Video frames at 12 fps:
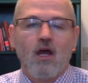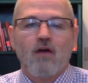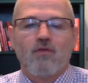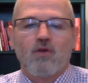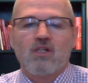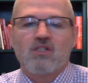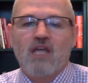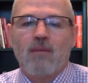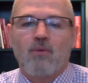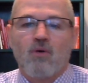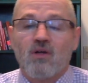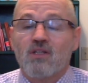For
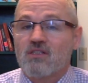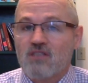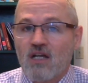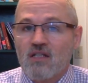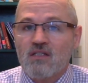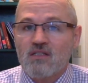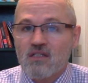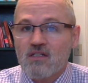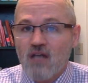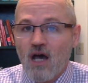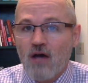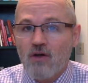example, Sons and
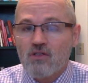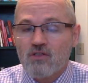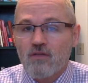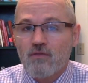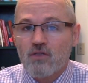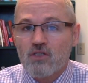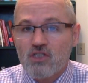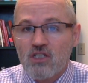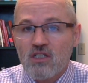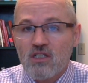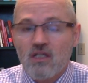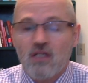Daughters of
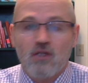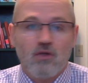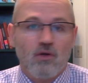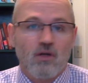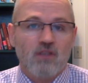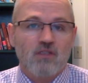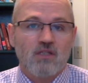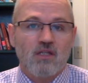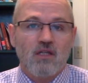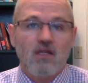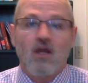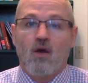Virginia in New York
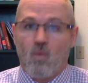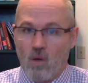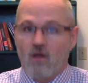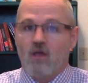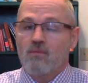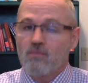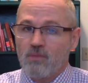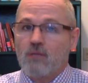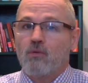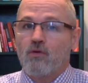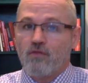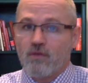City welcomed
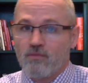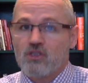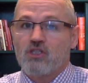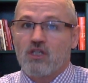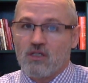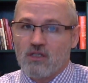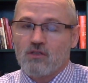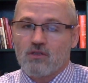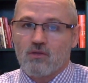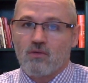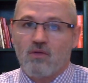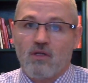people from Virginia
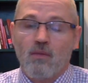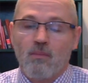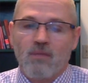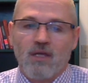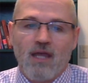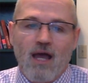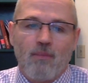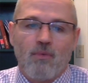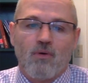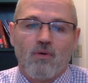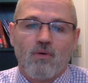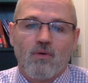to the Big
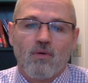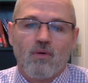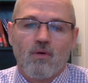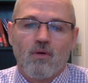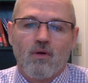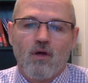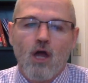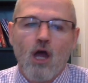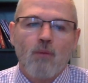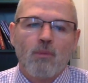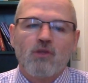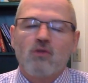Apple.
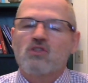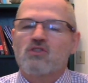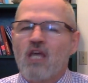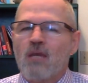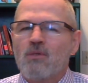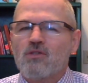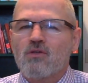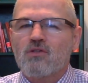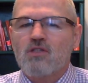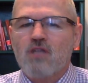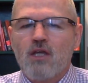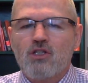But those same
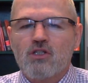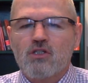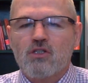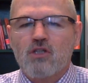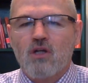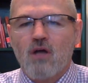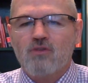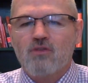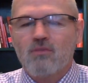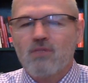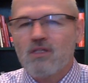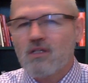associations could also
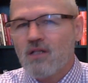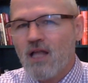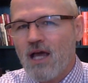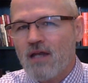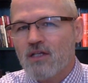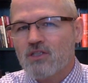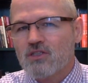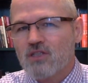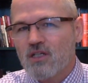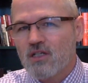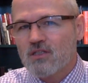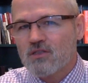be clannish
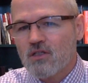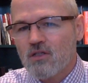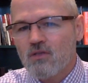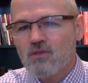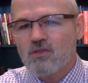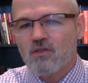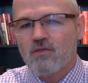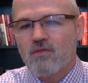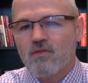and exclusive.